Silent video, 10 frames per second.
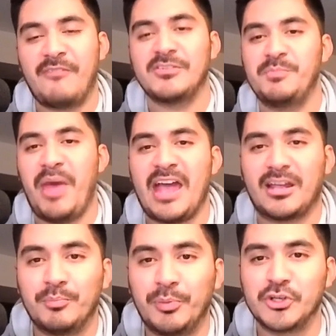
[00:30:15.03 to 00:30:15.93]
have his
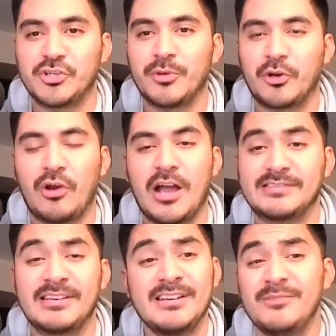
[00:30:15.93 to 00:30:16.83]
back and push him across.